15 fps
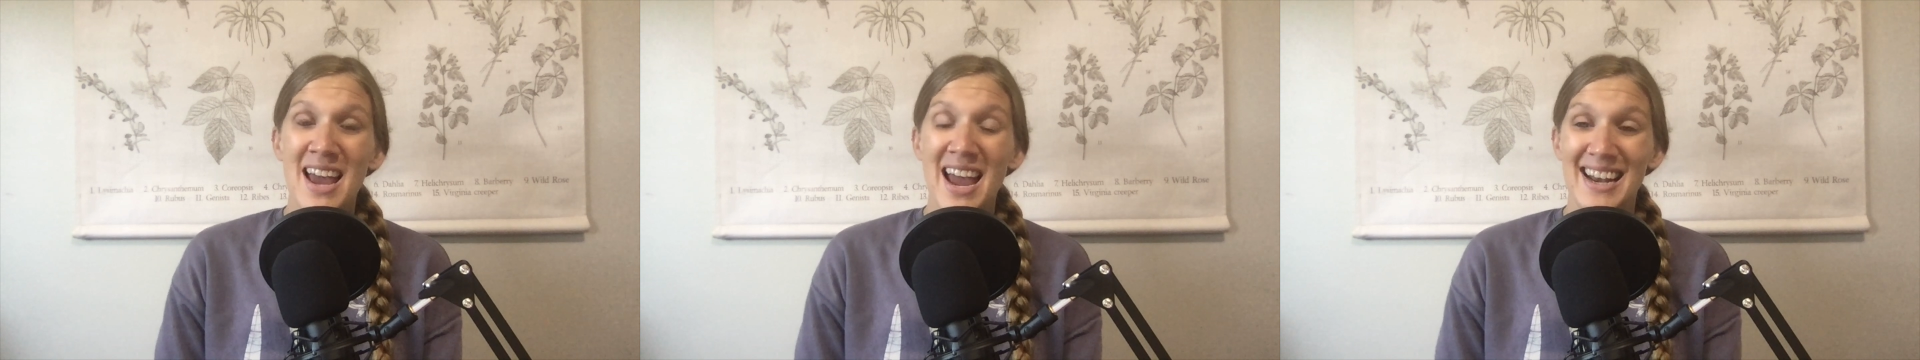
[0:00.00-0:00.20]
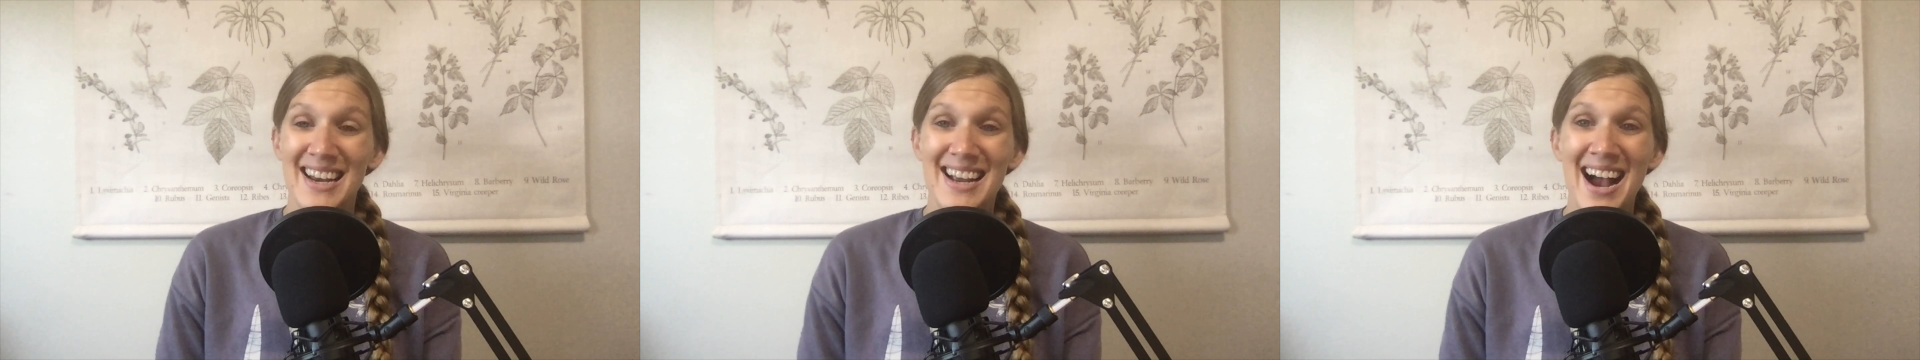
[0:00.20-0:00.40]

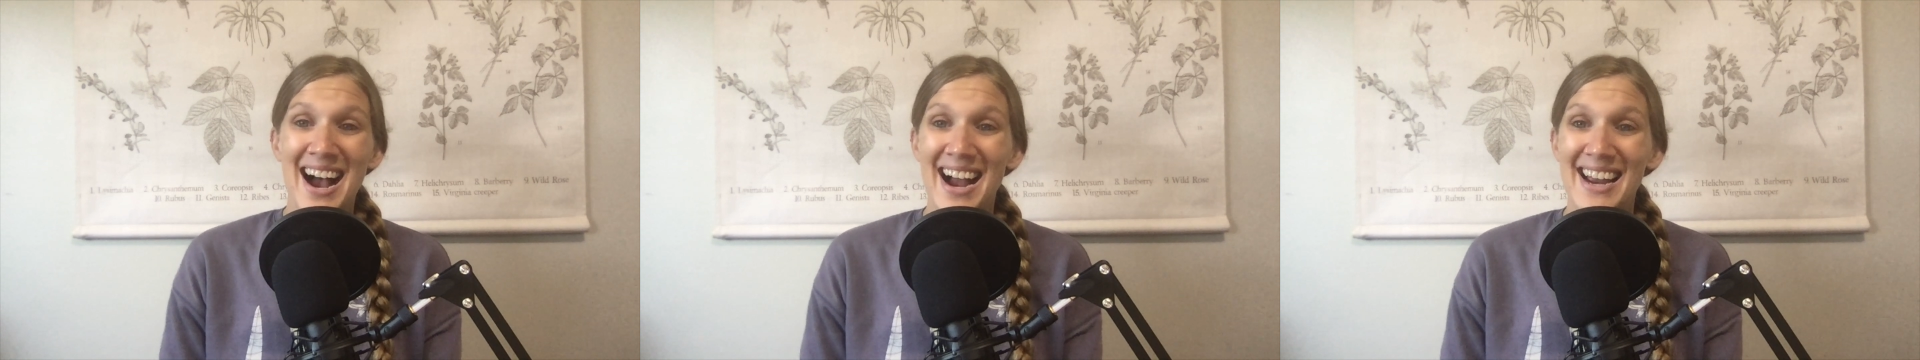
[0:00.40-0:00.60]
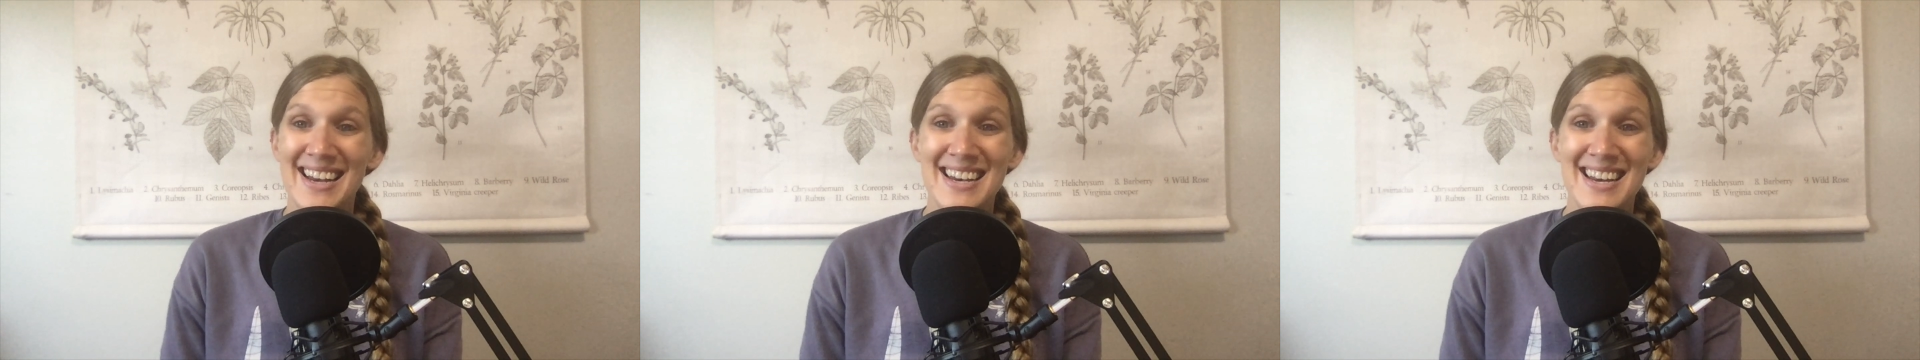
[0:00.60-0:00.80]
and
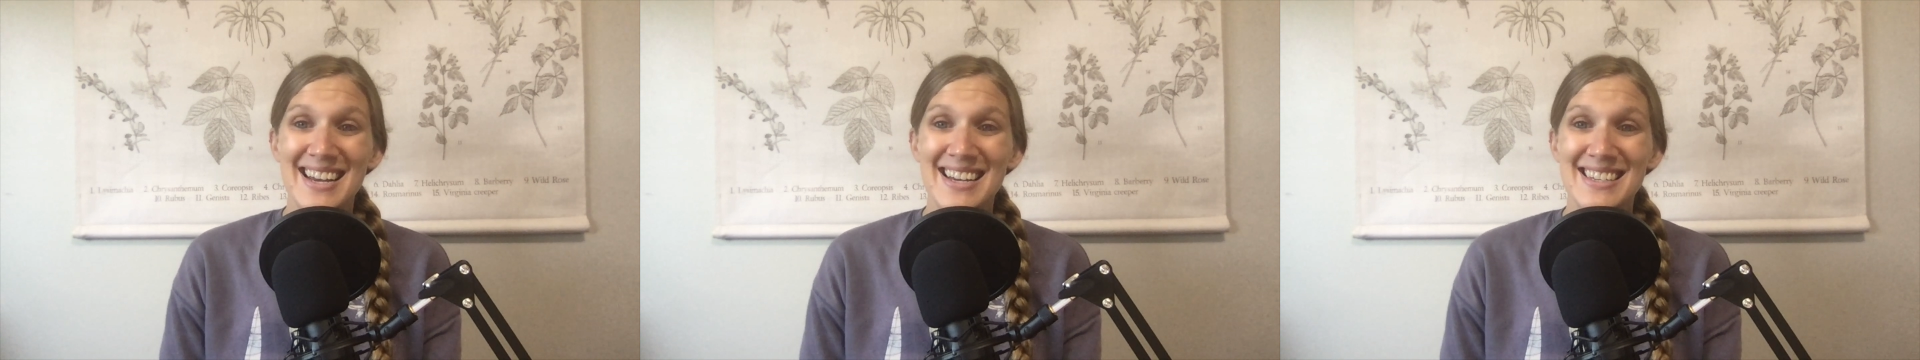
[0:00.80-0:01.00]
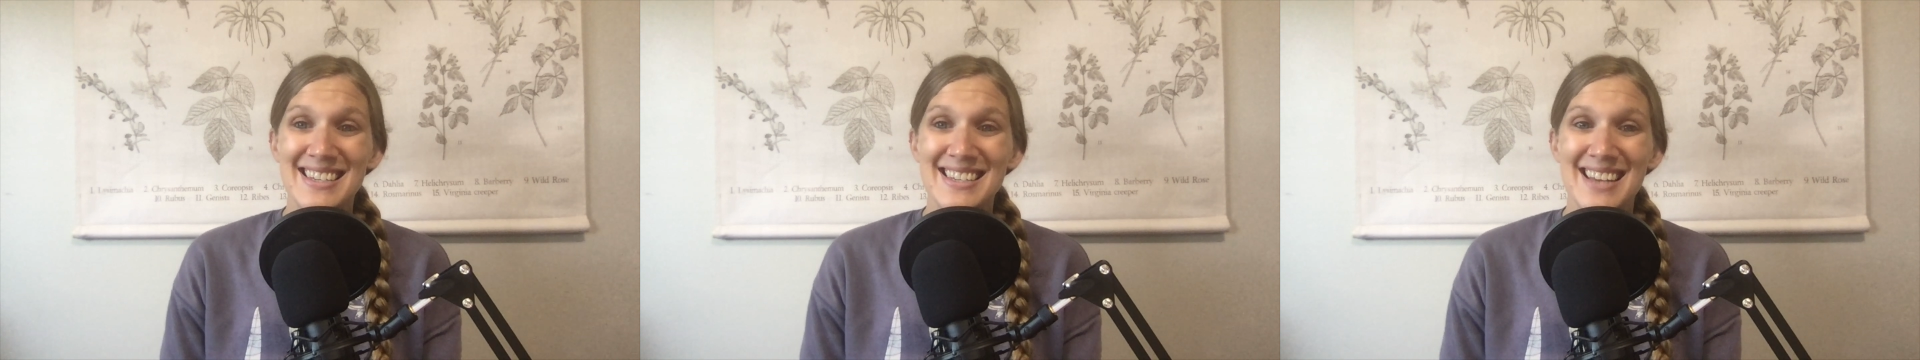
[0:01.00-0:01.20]

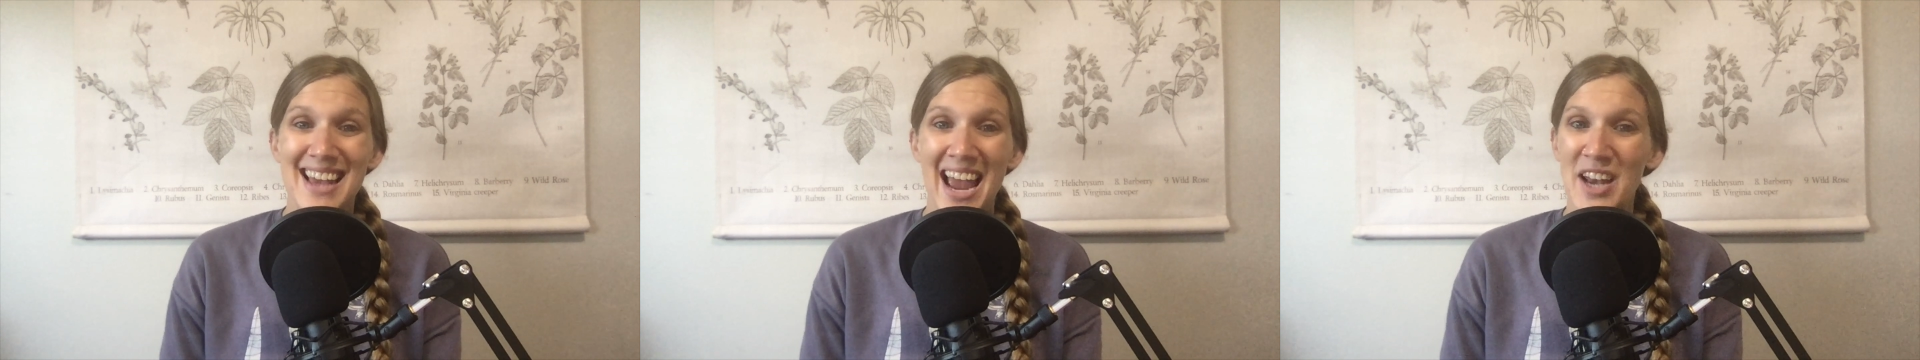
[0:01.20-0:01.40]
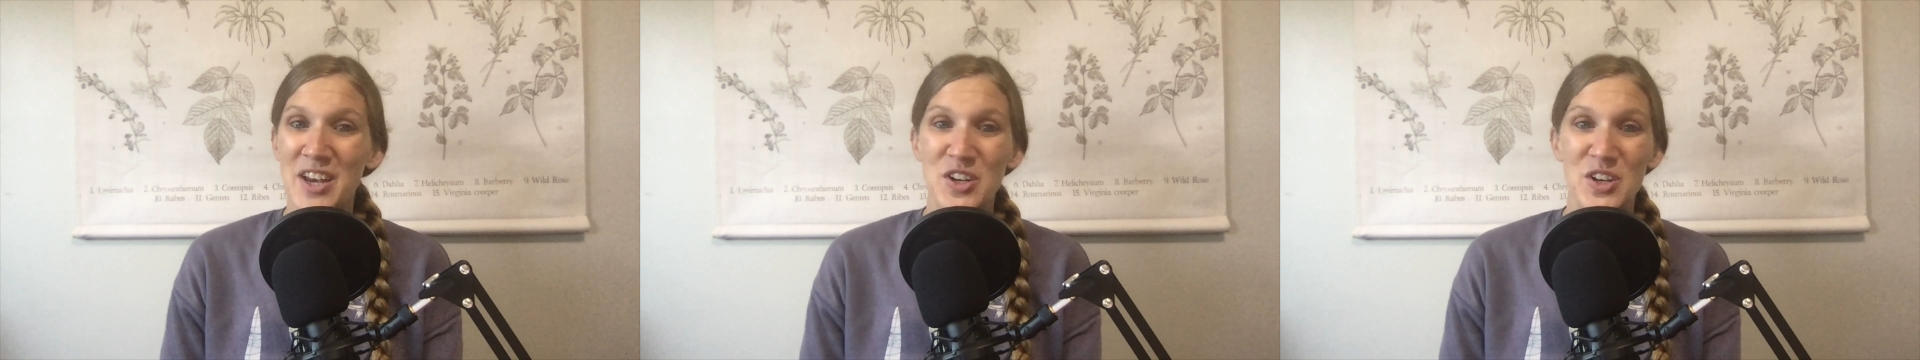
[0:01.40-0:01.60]
kindness
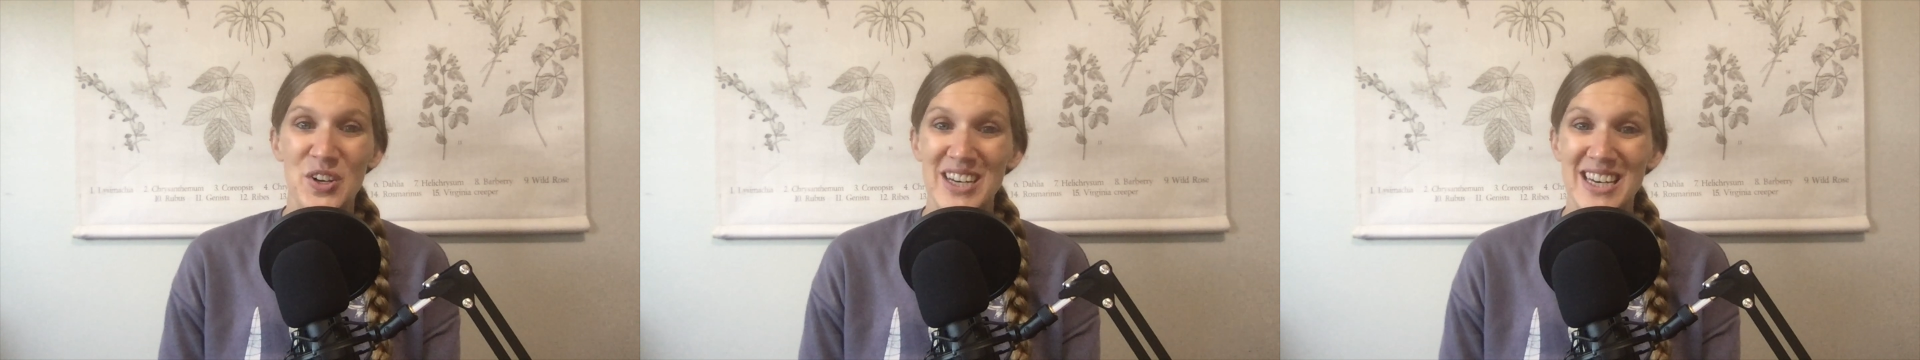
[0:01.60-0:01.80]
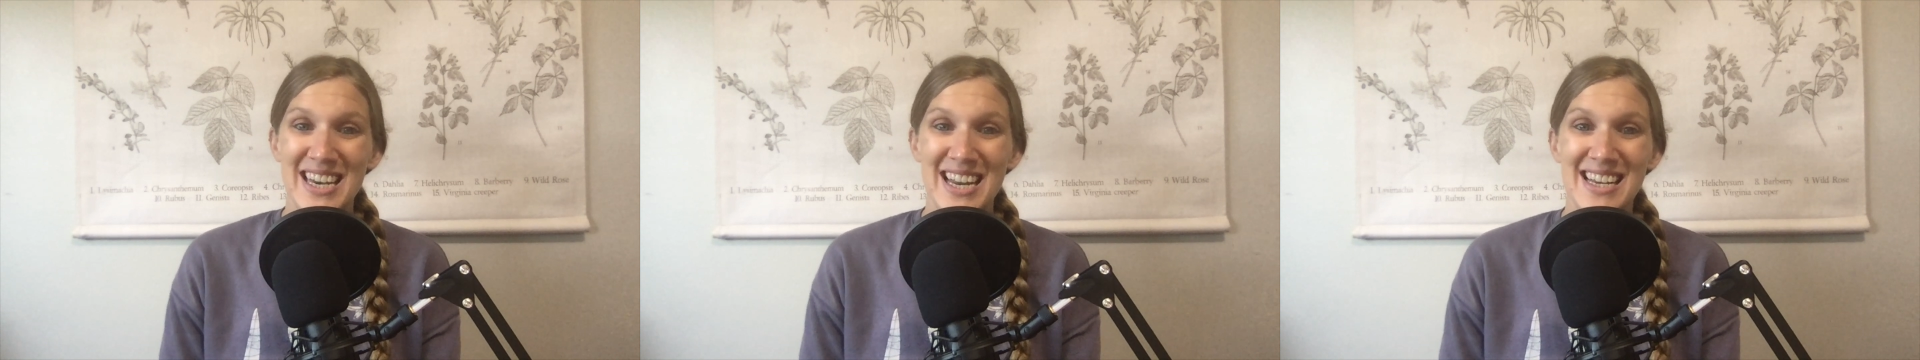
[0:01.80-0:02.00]
and
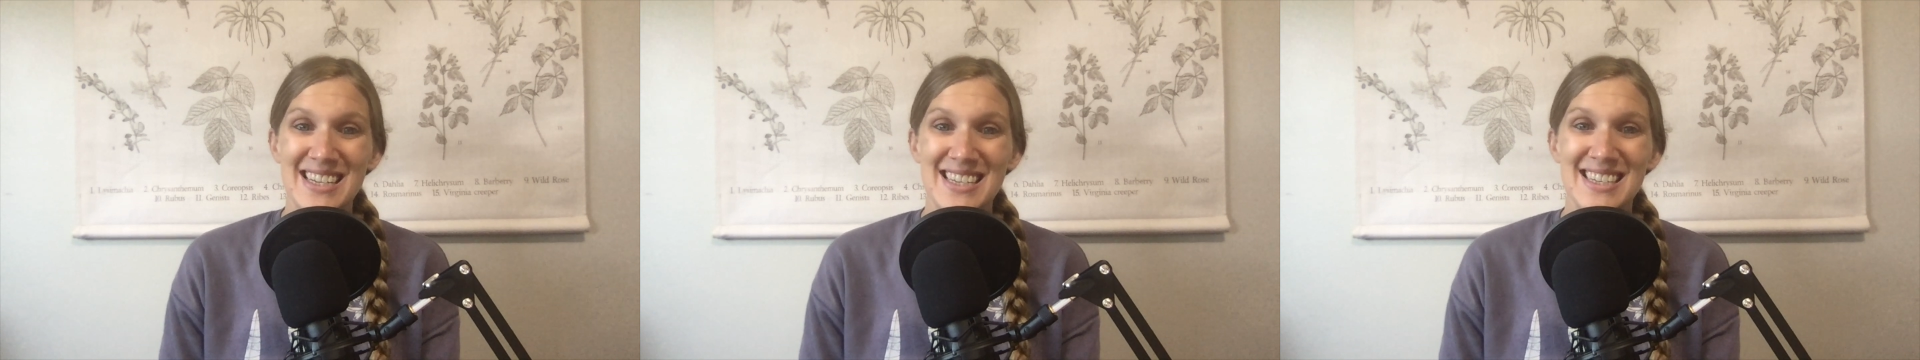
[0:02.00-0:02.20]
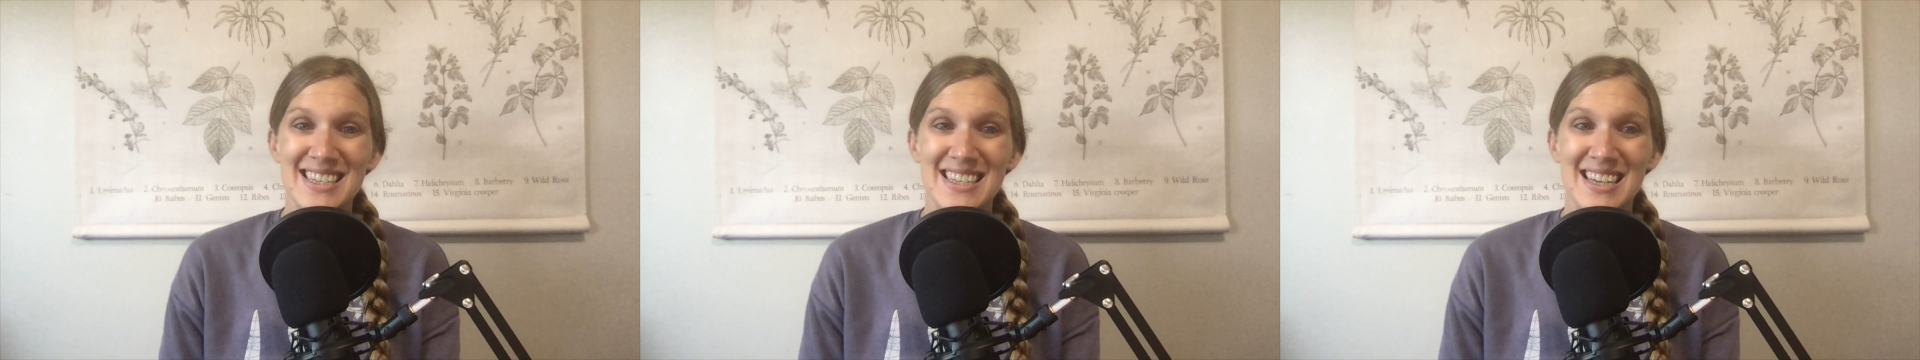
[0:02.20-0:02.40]

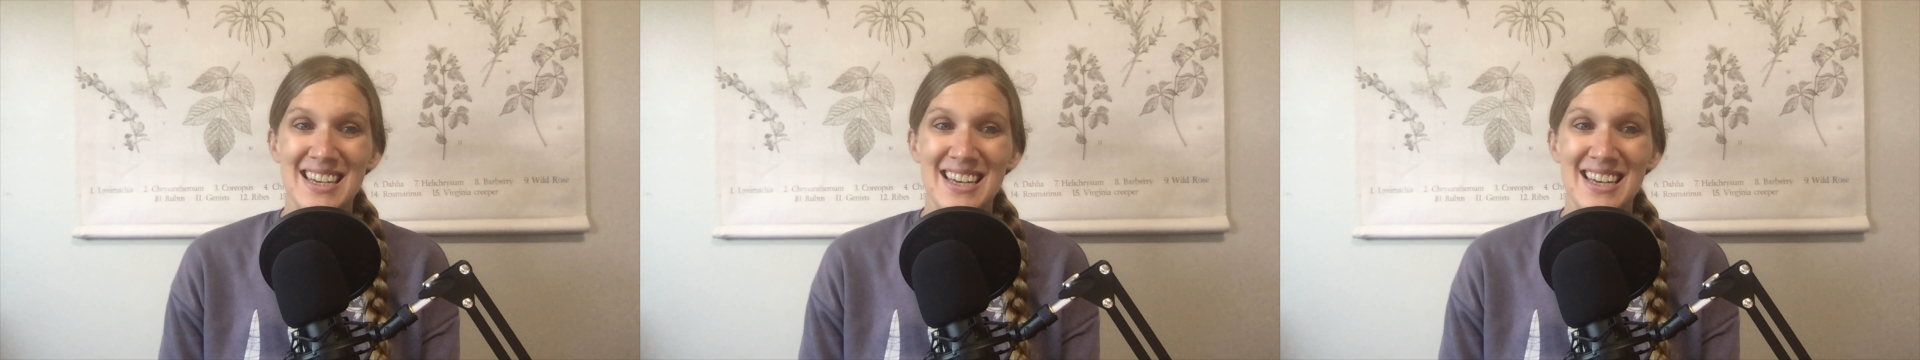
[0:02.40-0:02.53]
goodness.